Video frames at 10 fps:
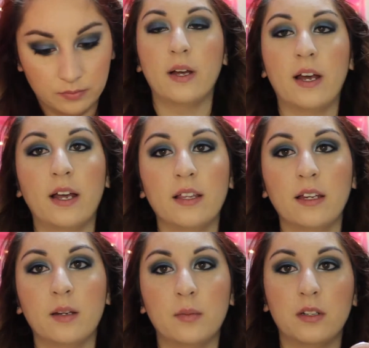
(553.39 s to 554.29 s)
My
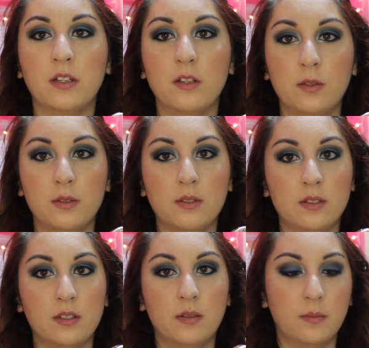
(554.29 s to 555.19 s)
highlight, I'm going to
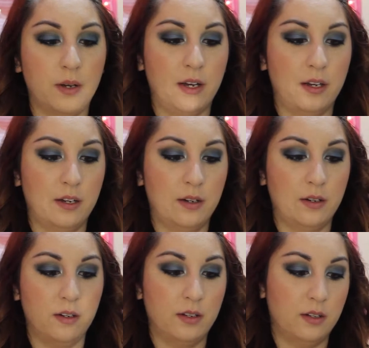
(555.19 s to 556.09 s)
use
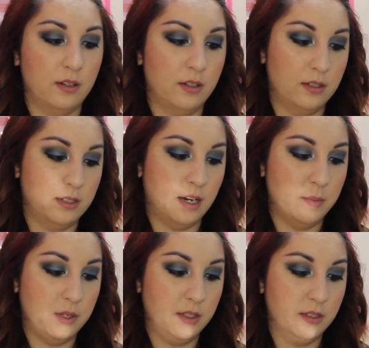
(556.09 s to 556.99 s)
my
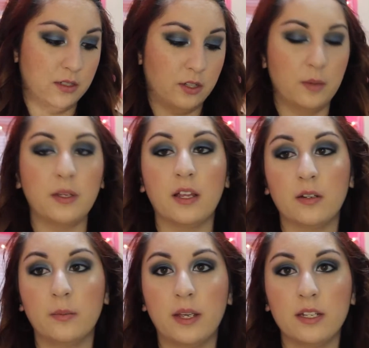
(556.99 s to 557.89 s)
Diamonds Cream
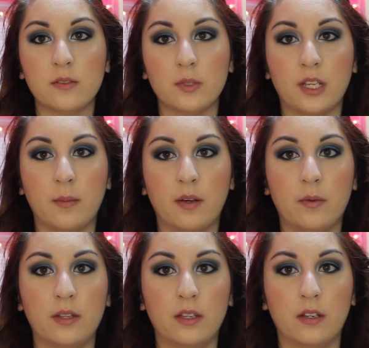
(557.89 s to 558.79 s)
Color Base, which came
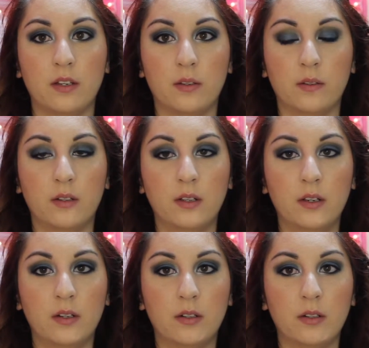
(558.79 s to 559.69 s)
out in
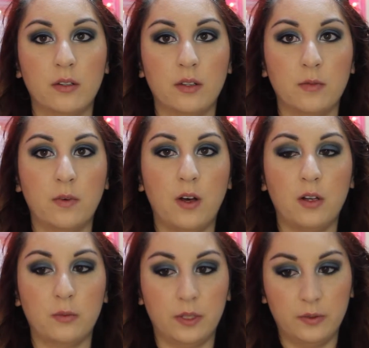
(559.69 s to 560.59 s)
the
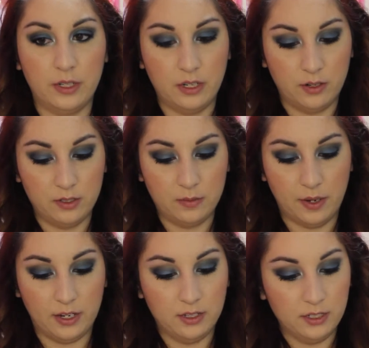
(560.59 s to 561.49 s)
Fall Riri Hearts
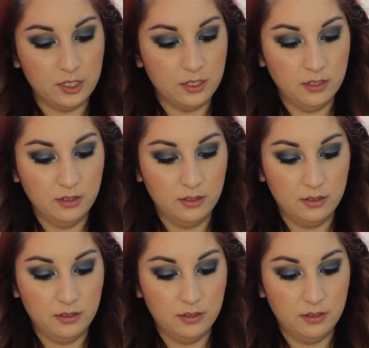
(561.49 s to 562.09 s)
Matte collection.